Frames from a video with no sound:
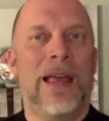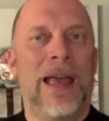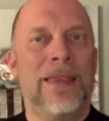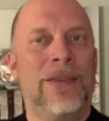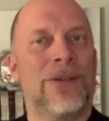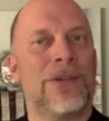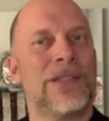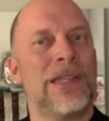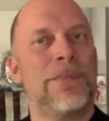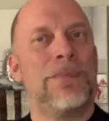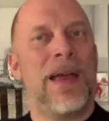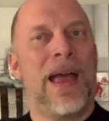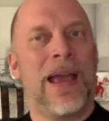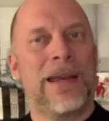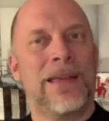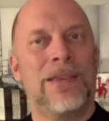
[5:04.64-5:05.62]
and they'll sit
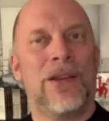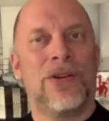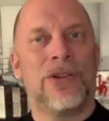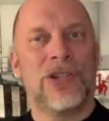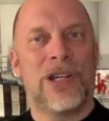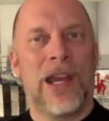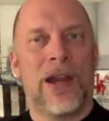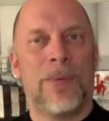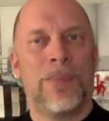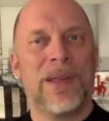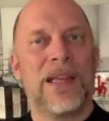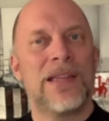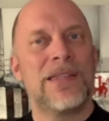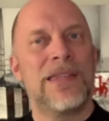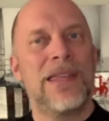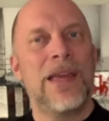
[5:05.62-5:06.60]
back in their chair
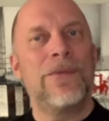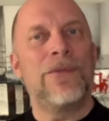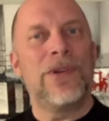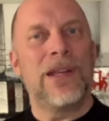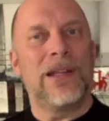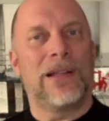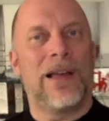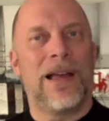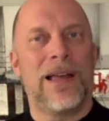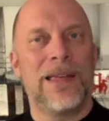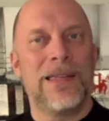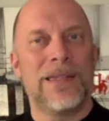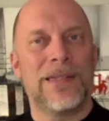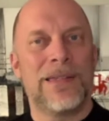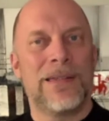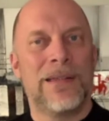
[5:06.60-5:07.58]
because they've
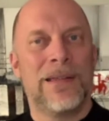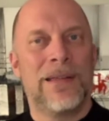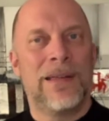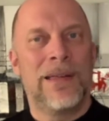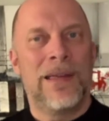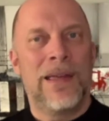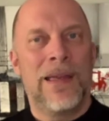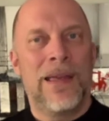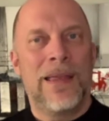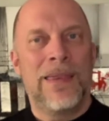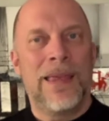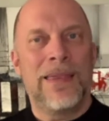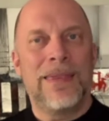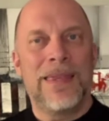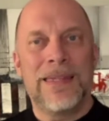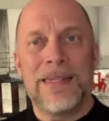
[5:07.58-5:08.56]
realized
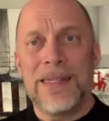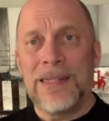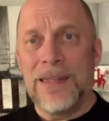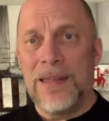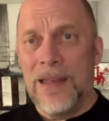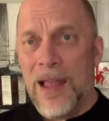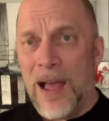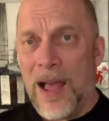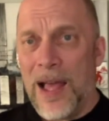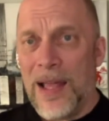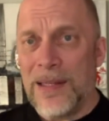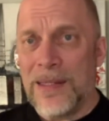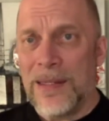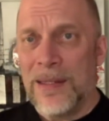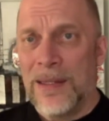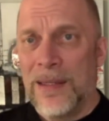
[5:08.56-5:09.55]
that this is
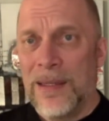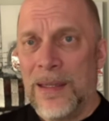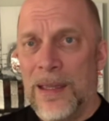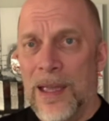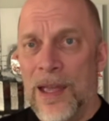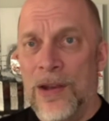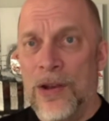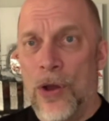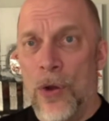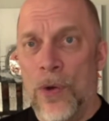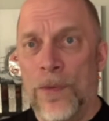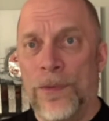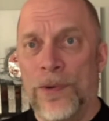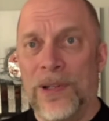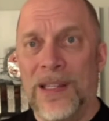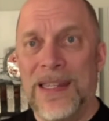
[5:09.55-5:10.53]
not an
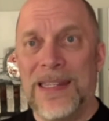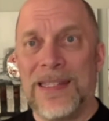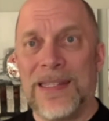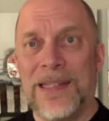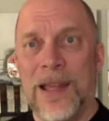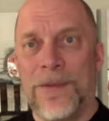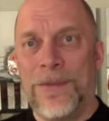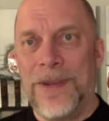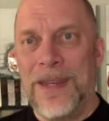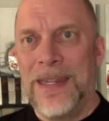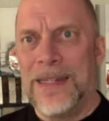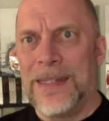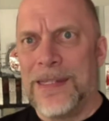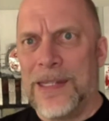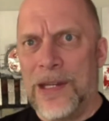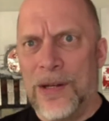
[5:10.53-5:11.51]
overly stuffy,
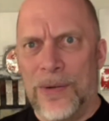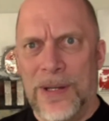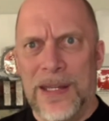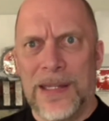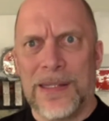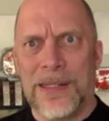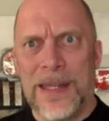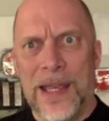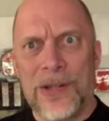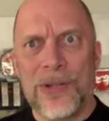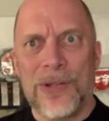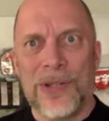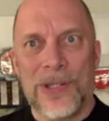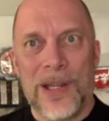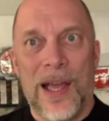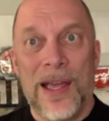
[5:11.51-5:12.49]
serious
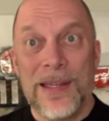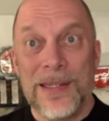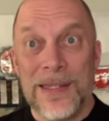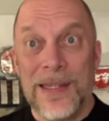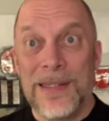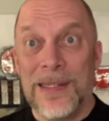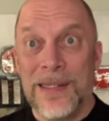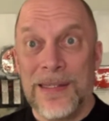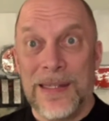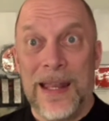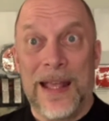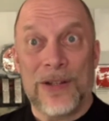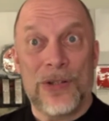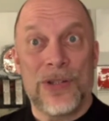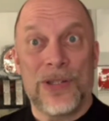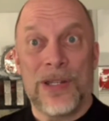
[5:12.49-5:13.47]
exercise. This is an
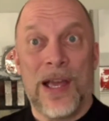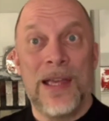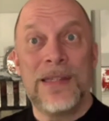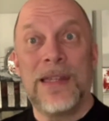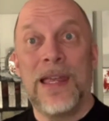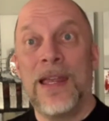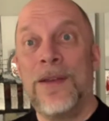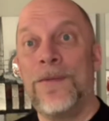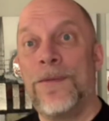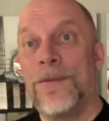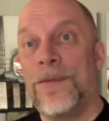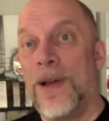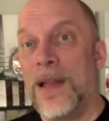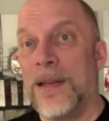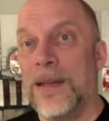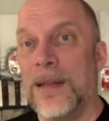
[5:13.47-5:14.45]
exercise in
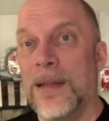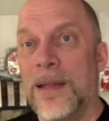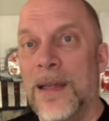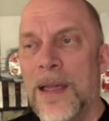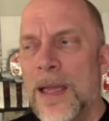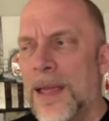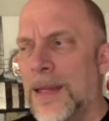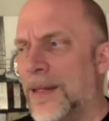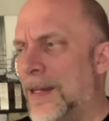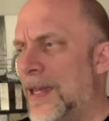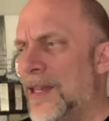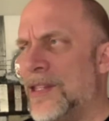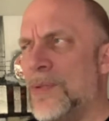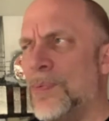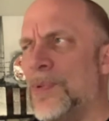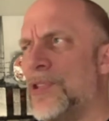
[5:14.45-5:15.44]
fun.
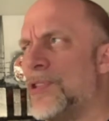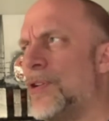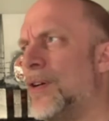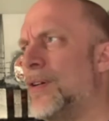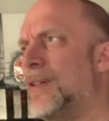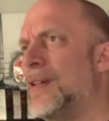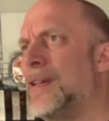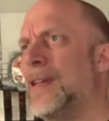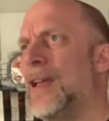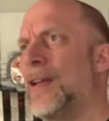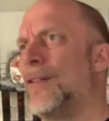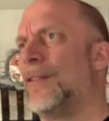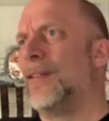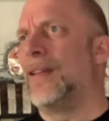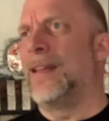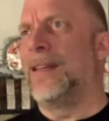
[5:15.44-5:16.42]
Kids will start to
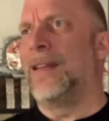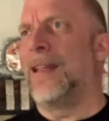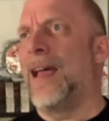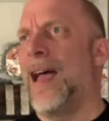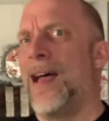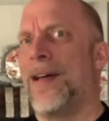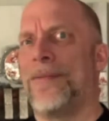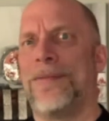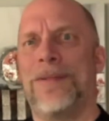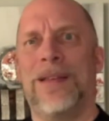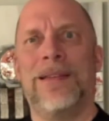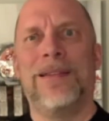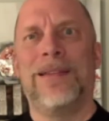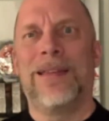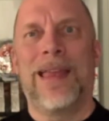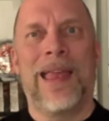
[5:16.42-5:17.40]
giggle and laugh,
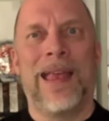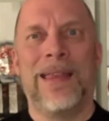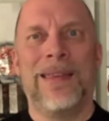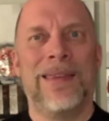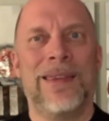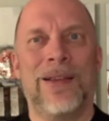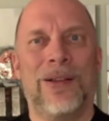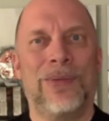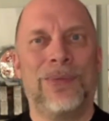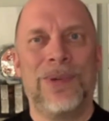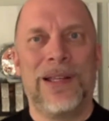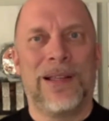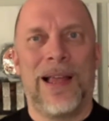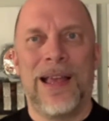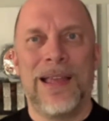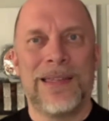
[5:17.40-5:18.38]
and they'll
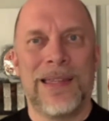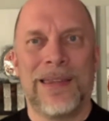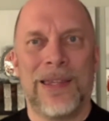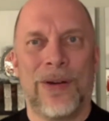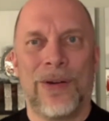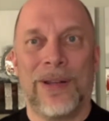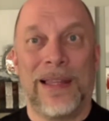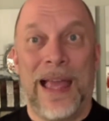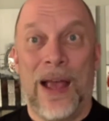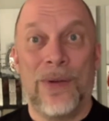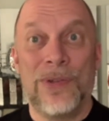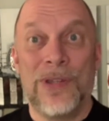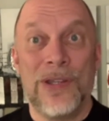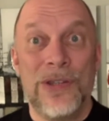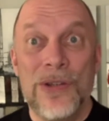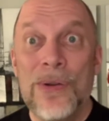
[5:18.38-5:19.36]
realize that they're
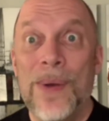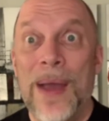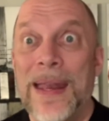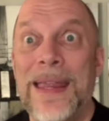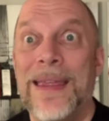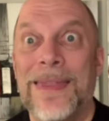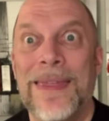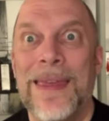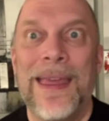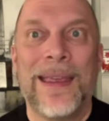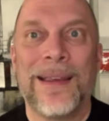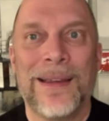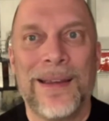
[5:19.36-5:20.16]
allowed to do anything.